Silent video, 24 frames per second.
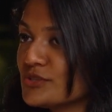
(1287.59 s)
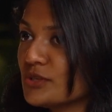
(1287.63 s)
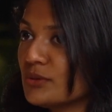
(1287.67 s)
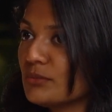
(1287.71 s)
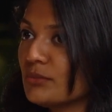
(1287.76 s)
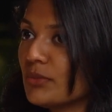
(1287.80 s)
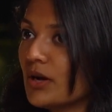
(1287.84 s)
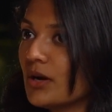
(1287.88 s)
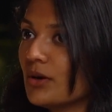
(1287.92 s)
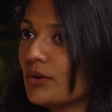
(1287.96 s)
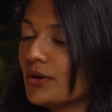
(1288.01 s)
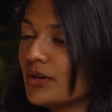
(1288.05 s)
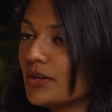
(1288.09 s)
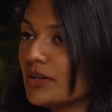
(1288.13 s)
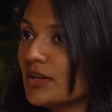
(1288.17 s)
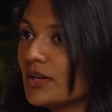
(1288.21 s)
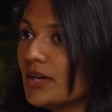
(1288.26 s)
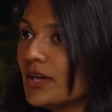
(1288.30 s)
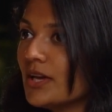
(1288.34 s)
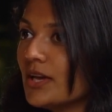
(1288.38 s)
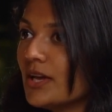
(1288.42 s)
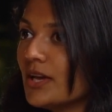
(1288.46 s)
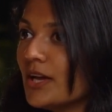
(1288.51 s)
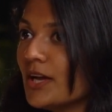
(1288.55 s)
about
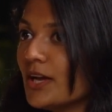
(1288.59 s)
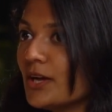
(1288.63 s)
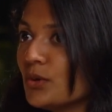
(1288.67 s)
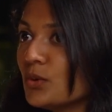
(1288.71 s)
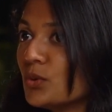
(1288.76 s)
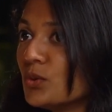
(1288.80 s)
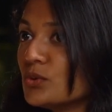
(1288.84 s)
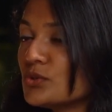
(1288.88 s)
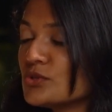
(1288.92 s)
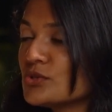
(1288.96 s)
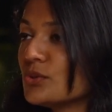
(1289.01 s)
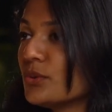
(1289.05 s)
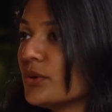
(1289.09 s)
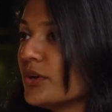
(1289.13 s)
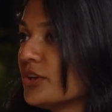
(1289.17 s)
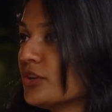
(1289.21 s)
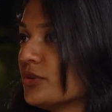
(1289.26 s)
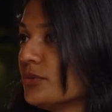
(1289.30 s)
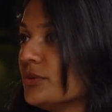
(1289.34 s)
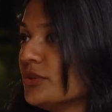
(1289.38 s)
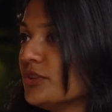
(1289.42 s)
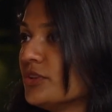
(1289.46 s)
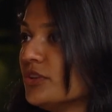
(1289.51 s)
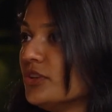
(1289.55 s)
who's going
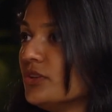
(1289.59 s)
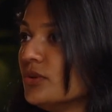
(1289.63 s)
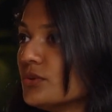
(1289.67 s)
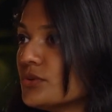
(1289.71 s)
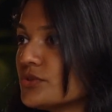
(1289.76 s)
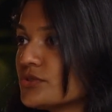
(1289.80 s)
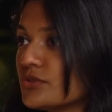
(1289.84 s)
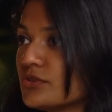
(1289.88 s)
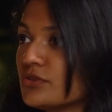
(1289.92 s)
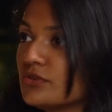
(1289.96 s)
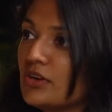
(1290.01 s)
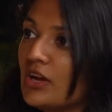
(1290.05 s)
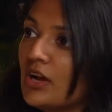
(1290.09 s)
to be the user.